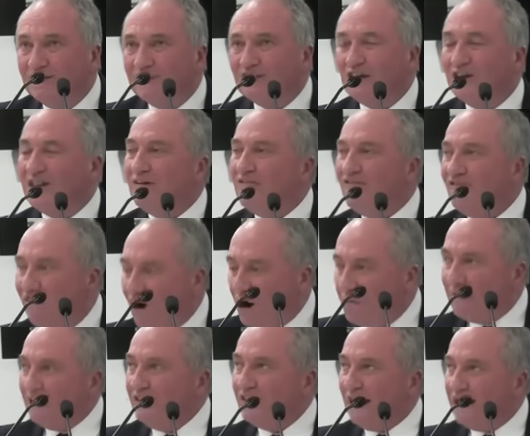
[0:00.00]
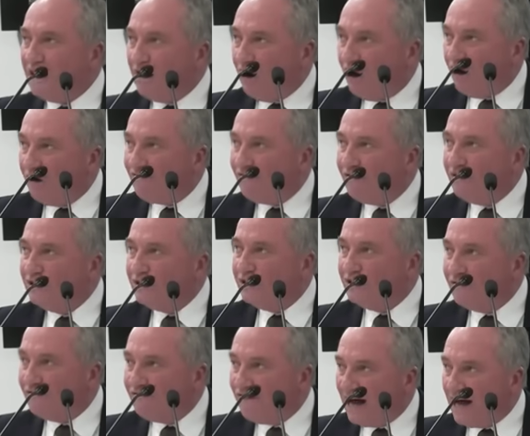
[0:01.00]
So they're fobbing that off
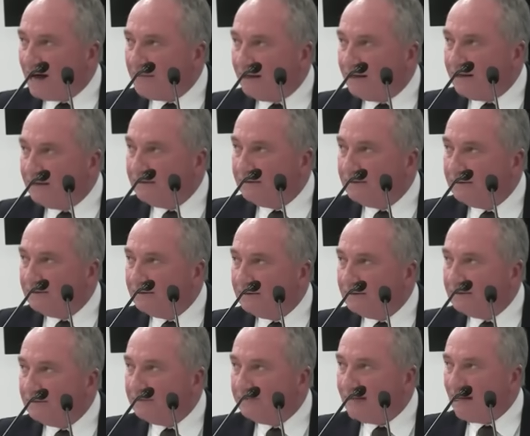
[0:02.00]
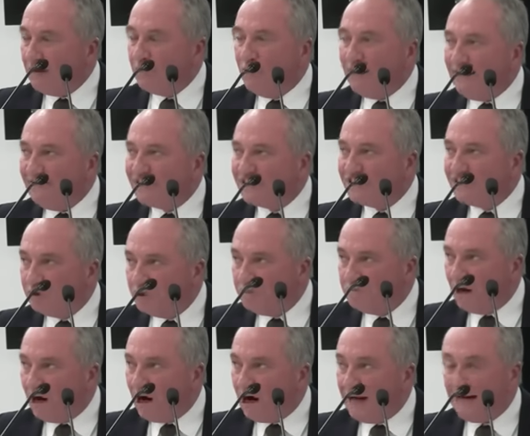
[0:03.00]
to the farmer, and we've
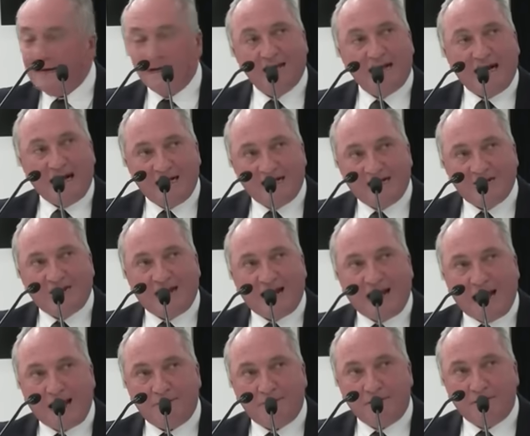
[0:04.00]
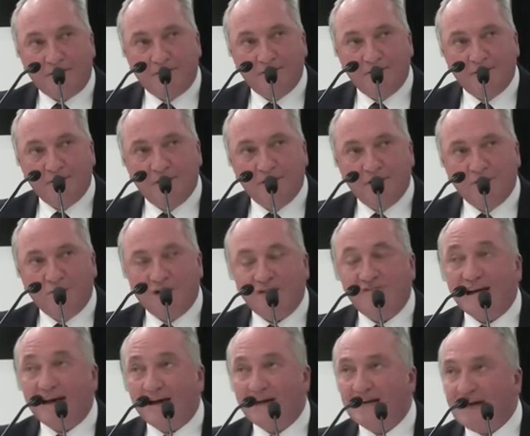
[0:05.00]
stood by and let that happen. We
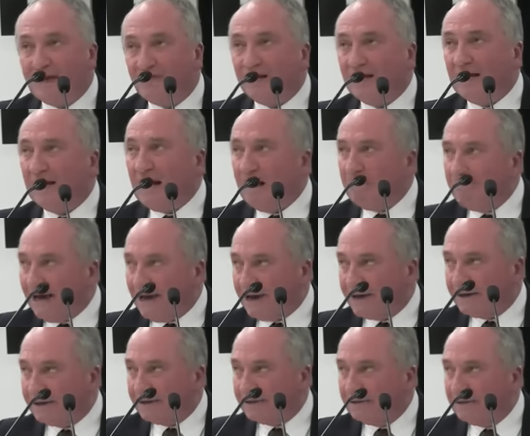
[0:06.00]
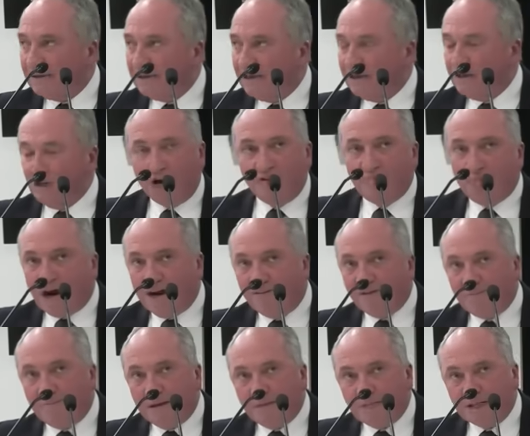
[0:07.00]
have done nothing about it. No
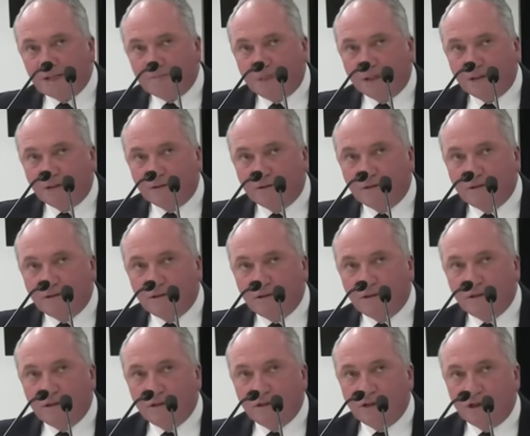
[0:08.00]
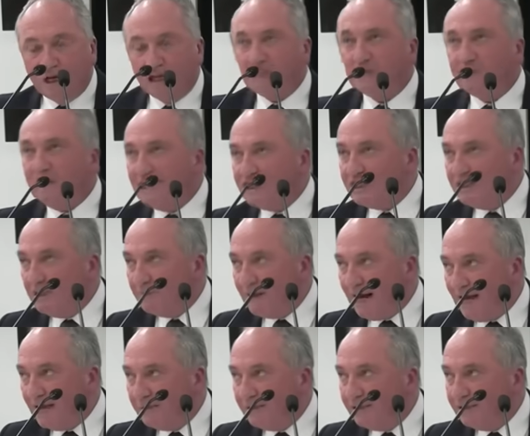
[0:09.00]
private members bill, no speech in the
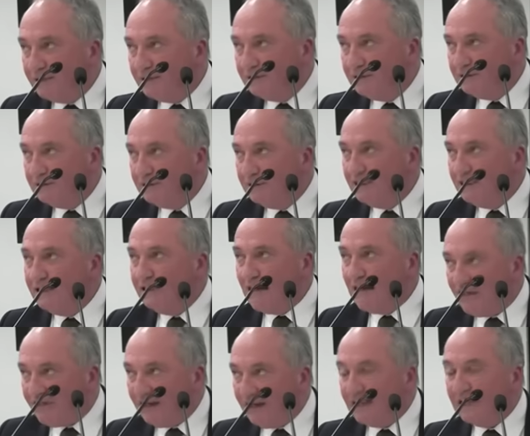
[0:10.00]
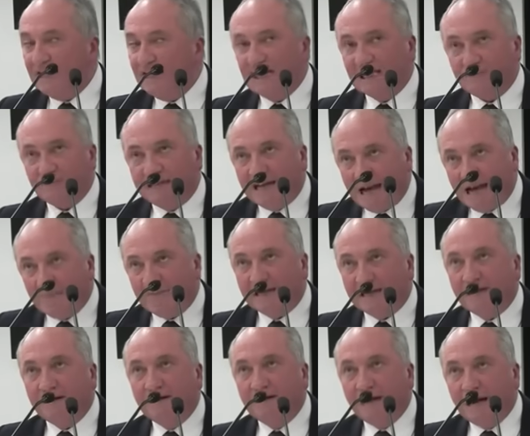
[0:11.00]
parliament, nothing has been
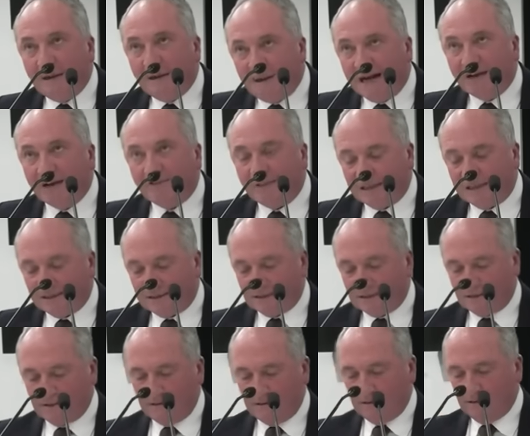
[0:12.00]
happening about this.